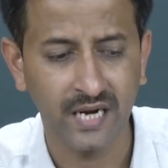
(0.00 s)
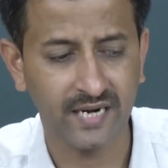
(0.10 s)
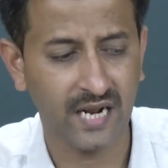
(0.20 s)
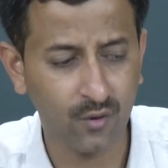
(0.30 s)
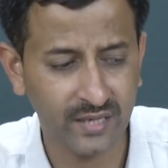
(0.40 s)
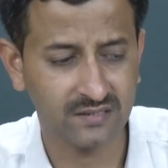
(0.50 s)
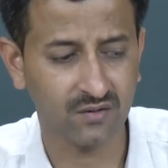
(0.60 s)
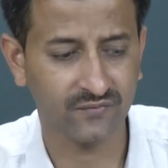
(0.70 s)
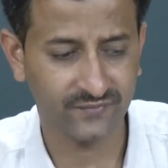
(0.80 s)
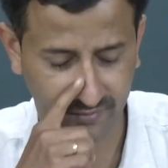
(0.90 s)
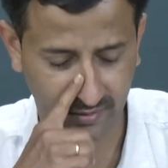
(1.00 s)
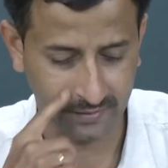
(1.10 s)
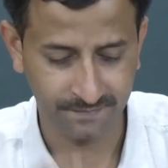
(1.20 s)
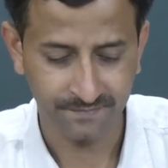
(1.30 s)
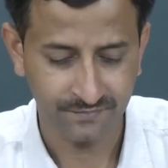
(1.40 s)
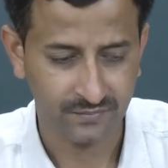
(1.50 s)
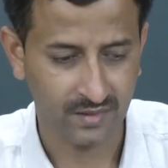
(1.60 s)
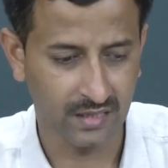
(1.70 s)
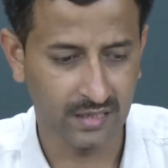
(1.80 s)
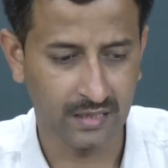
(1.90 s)
and allocation of
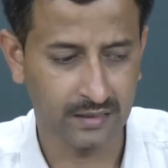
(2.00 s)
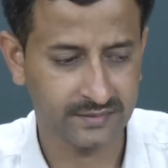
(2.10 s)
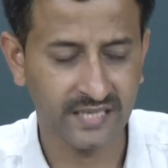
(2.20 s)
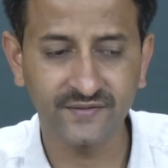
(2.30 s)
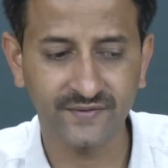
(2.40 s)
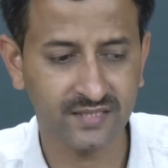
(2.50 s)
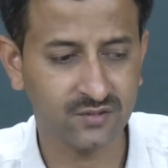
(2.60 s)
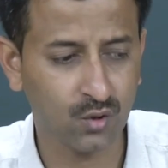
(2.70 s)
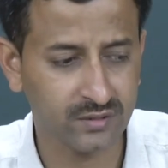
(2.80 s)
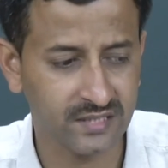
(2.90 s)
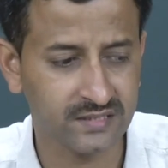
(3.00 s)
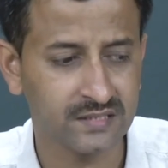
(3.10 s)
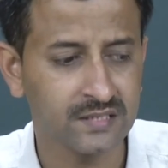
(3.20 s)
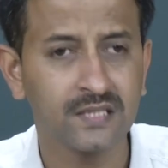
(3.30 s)
scientific resources.